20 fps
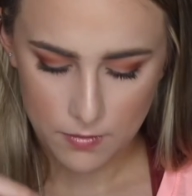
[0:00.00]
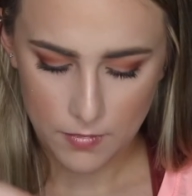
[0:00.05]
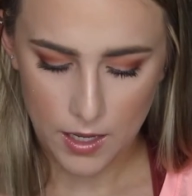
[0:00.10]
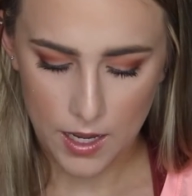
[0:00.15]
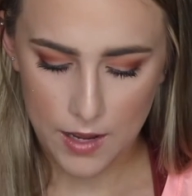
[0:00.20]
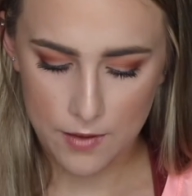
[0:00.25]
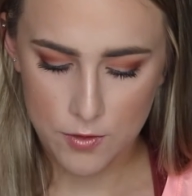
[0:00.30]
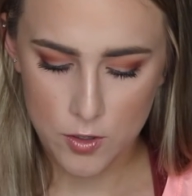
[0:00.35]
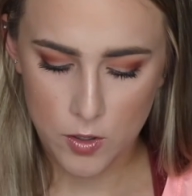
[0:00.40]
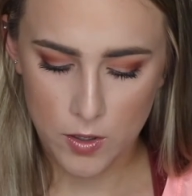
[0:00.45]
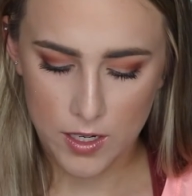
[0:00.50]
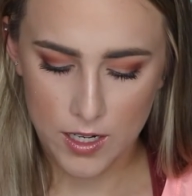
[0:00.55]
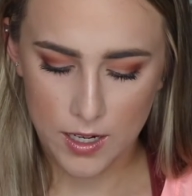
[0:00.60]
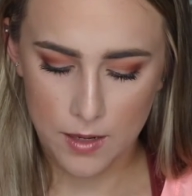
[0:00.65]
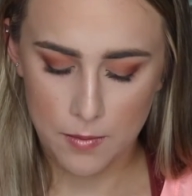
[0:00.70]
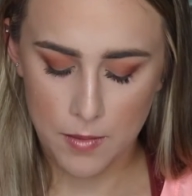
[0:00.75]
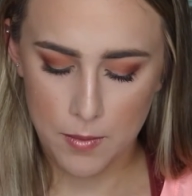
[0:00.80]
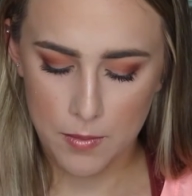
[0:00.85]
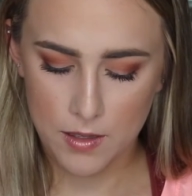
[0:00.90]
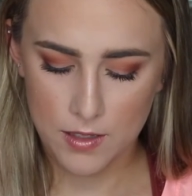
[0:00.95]
I have no
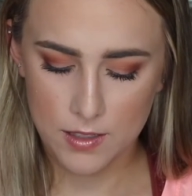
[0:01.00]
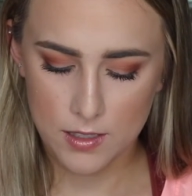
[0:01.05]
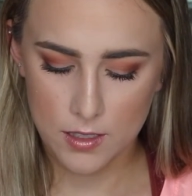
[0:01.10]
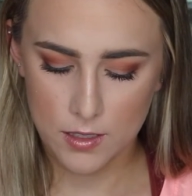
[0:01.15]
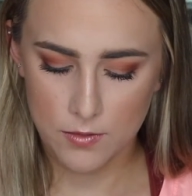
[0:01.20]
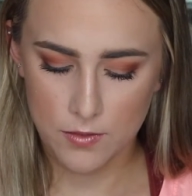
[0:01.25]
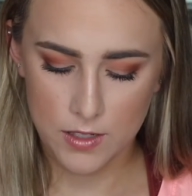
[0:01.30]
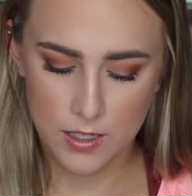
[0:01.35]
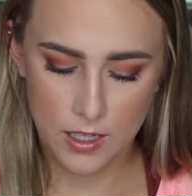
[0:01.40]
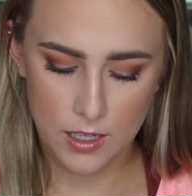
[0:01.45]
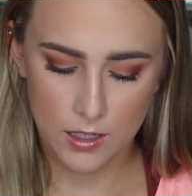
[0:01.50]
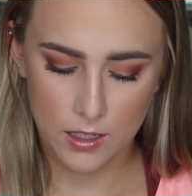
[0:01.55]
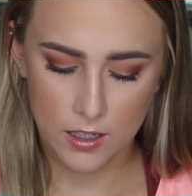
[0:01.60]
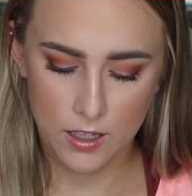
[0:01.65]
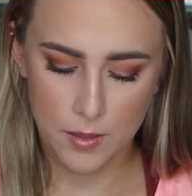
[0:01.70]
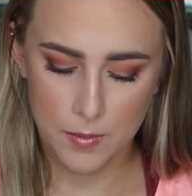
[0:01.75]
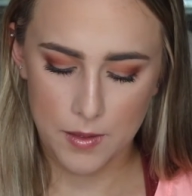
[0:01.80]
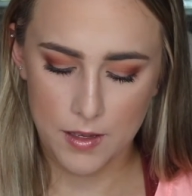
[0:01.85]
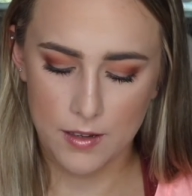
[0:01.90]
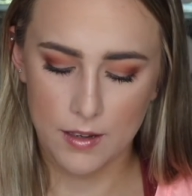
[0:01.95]
idea. Maybe it's in a vanilla
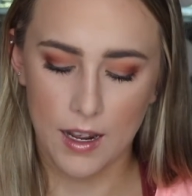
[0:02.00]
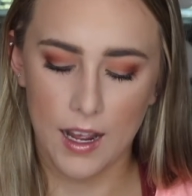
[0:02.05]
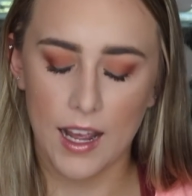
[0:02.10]
lemon.